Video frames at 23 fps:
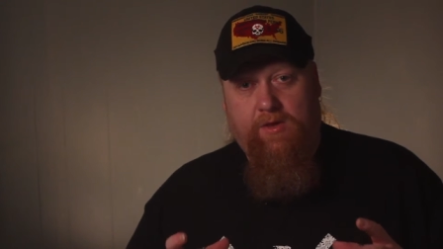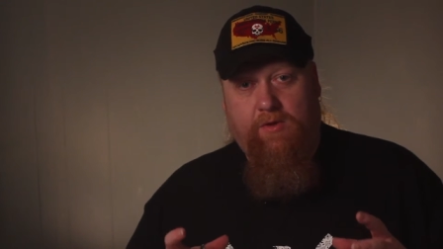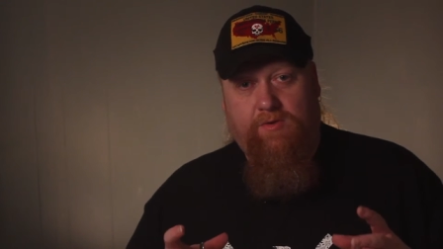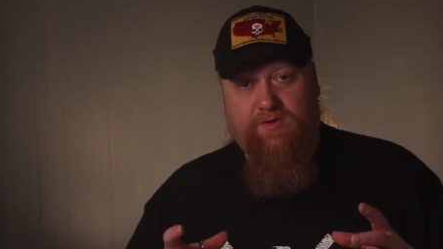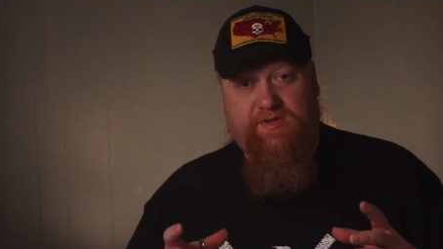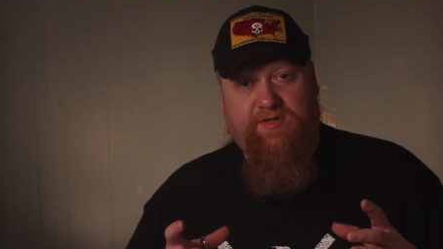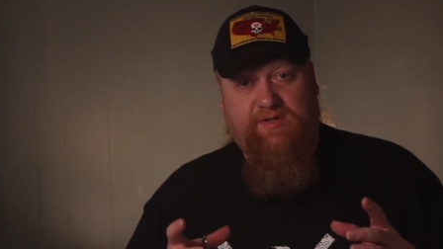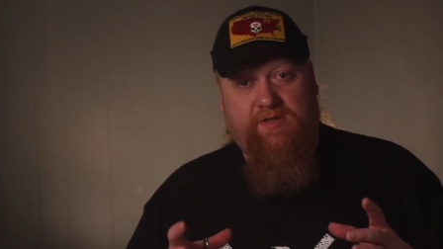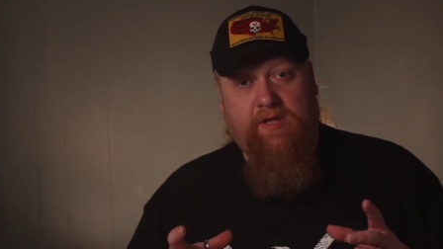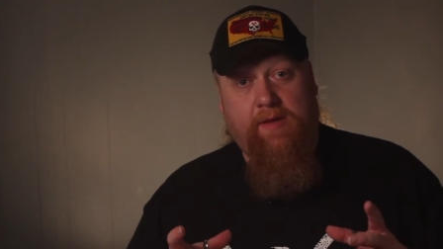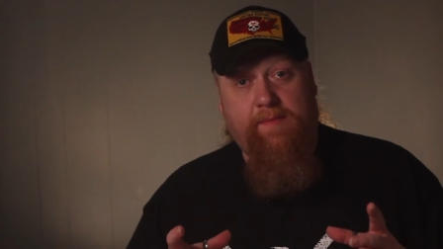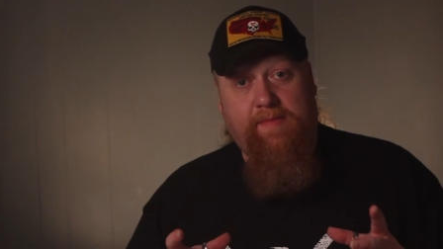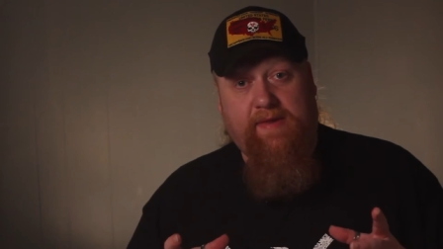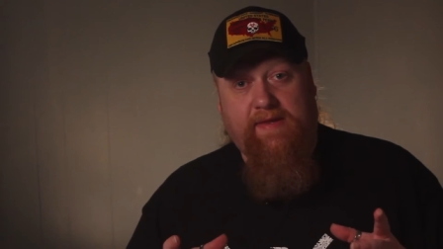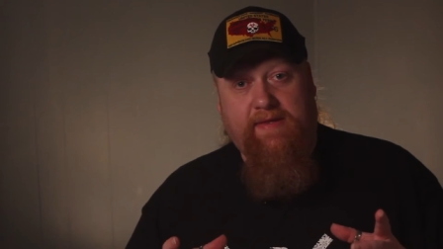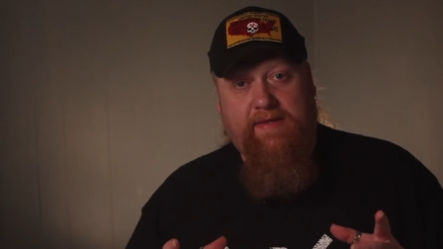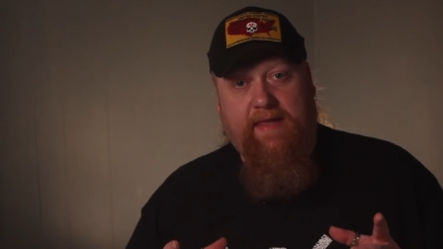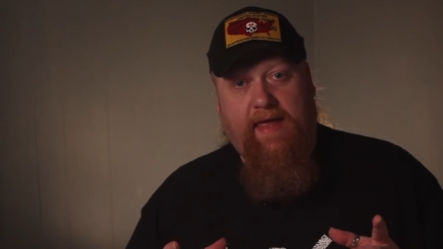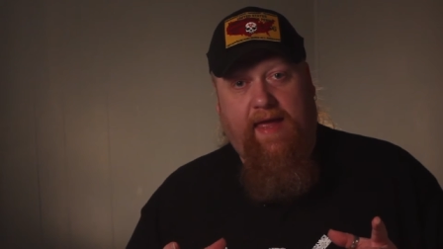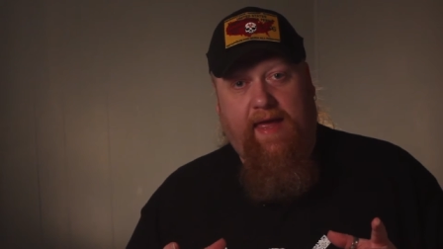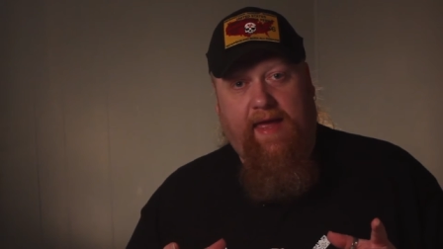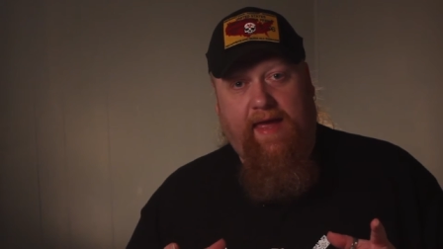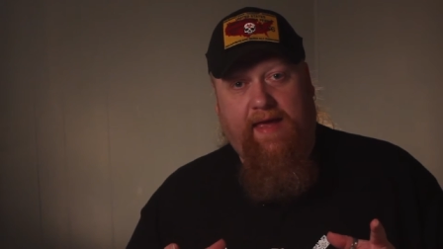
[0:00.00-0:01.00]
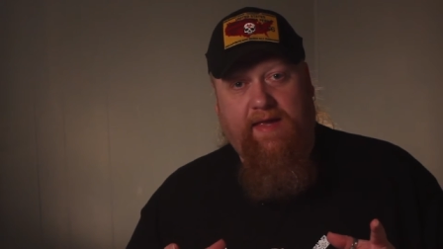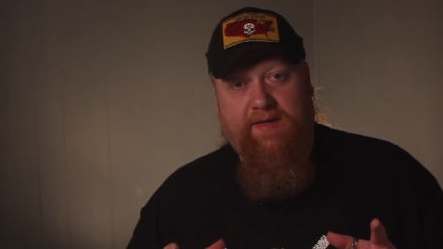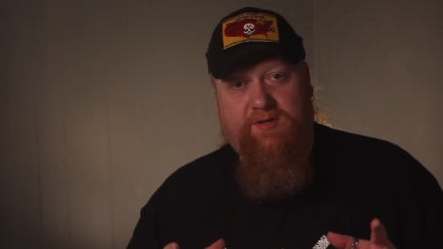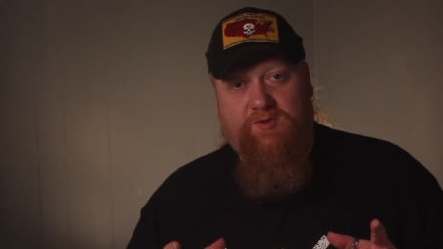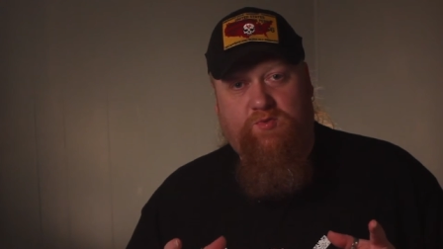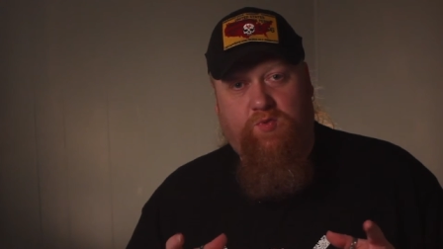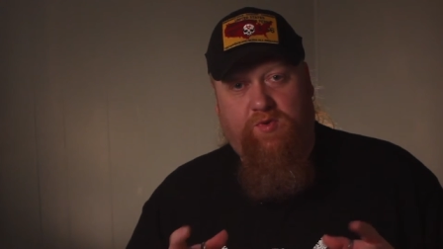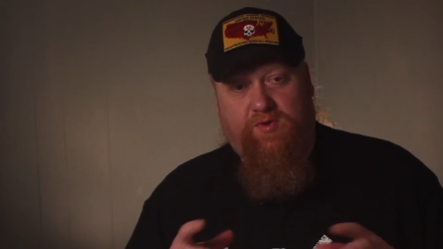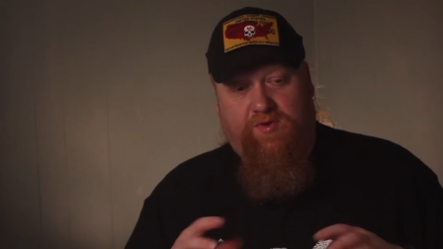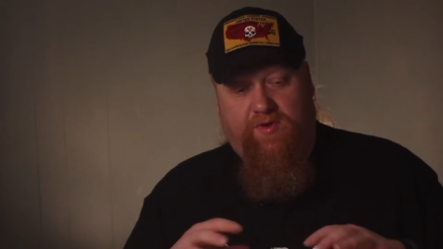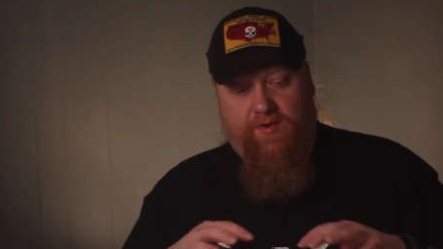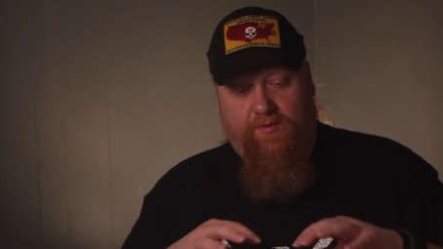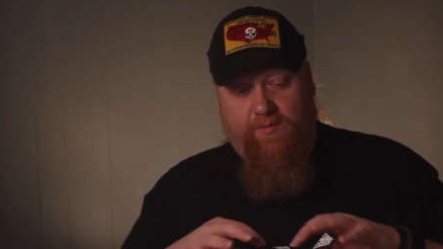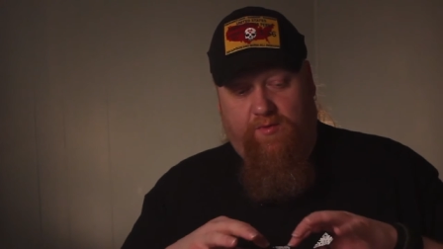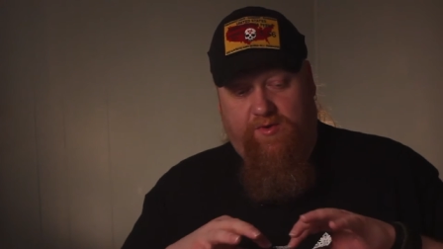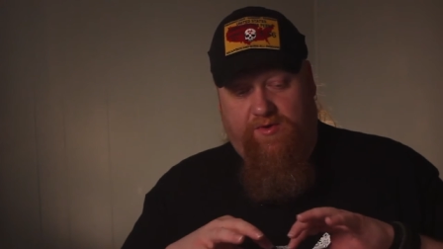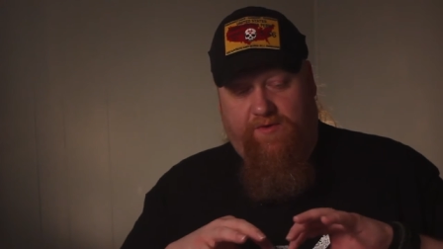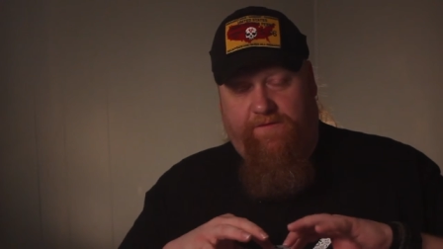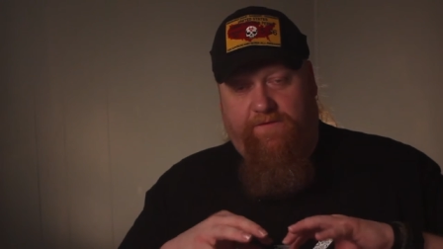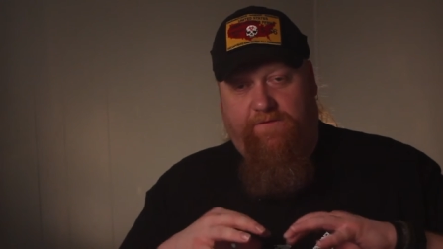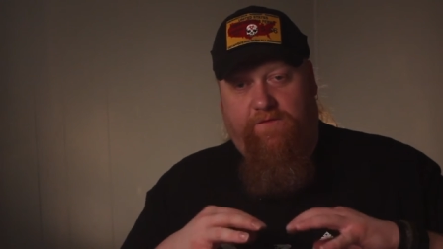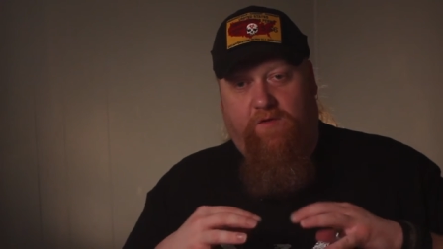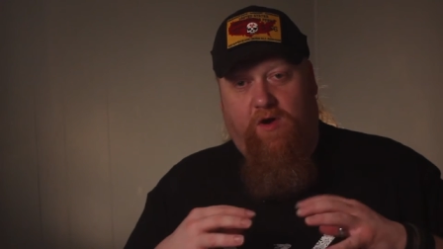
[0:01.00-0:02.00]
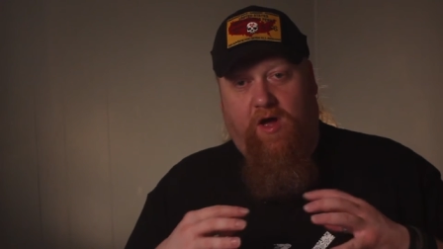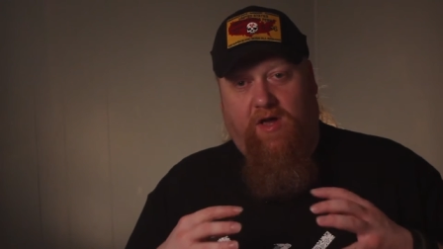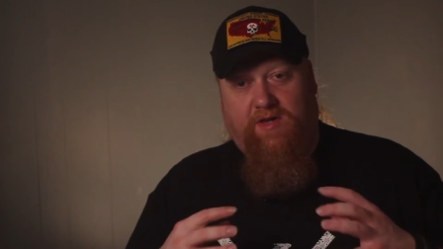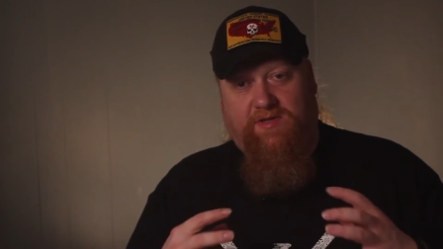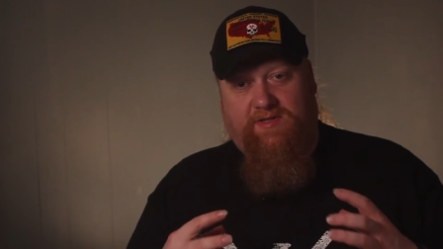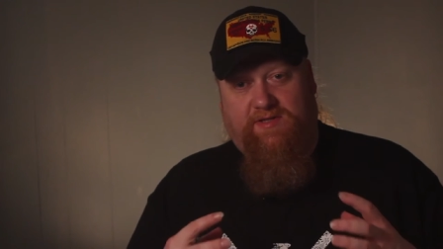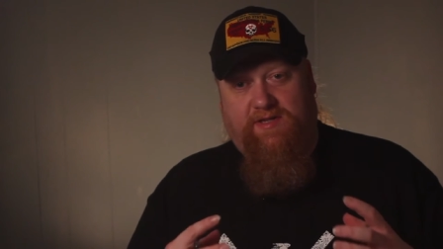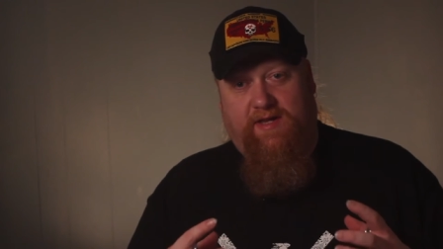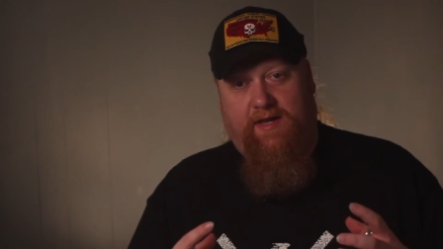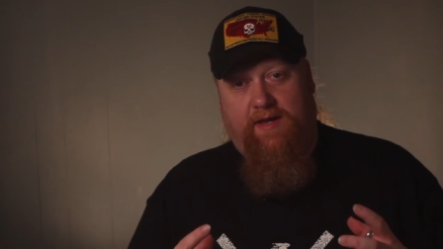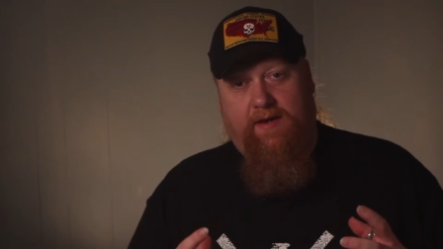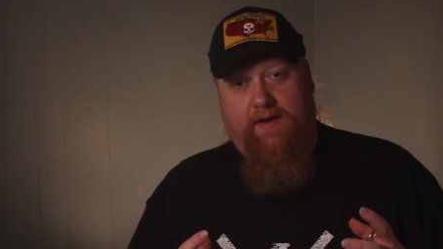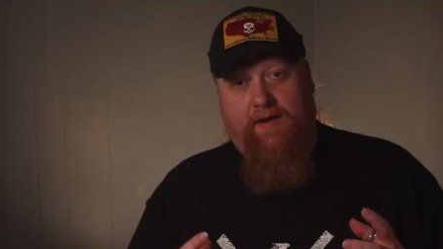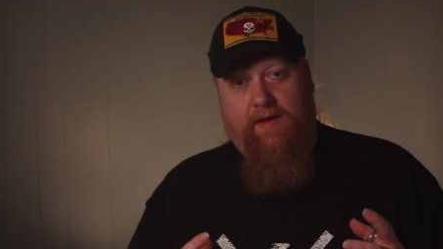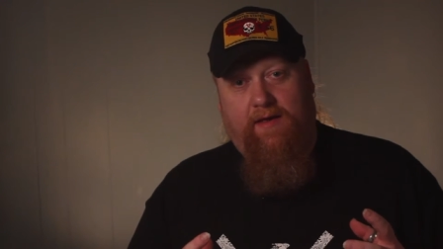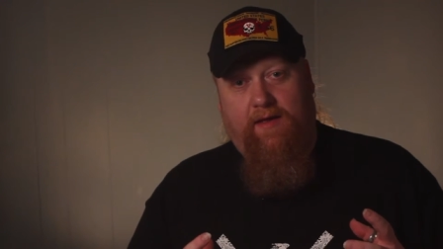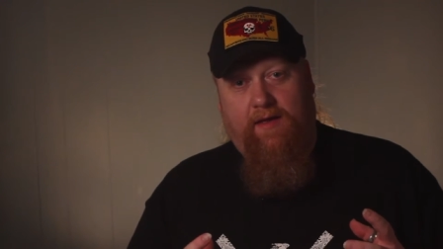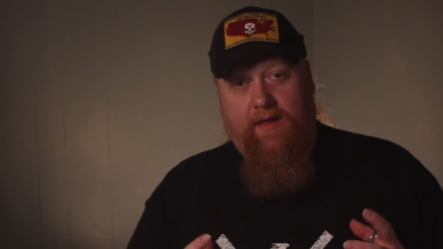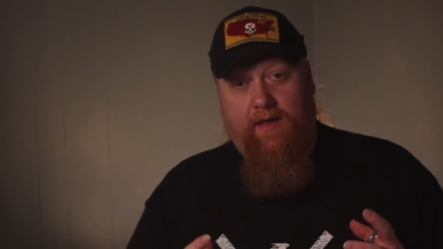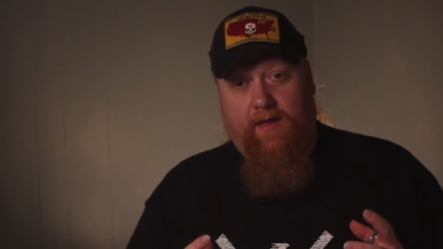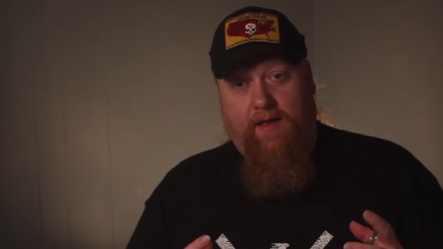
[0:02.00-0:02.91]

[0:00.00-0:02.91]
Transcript: those lemon cakes with the with the frosting.